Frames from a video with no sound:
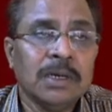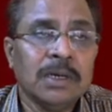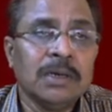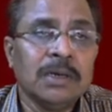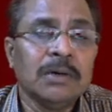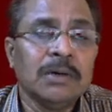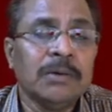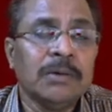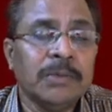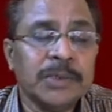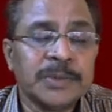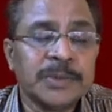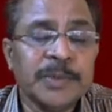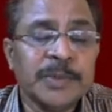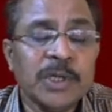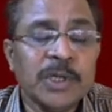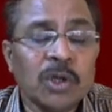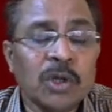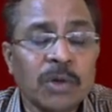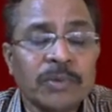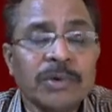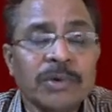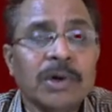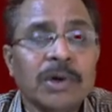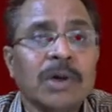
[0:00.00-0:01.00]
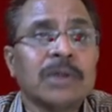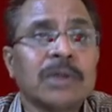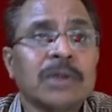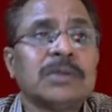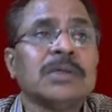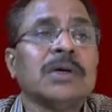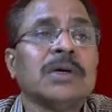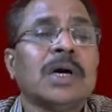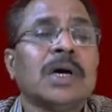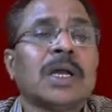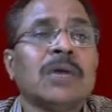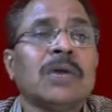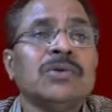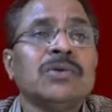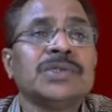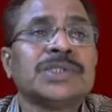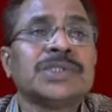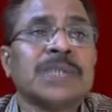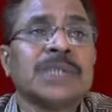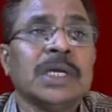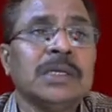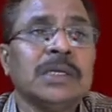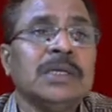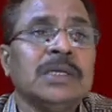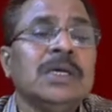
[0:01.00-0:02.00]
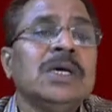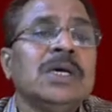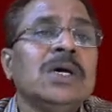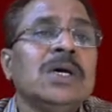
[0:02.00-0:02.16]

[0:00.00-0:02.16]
the speed of Earth around Sun,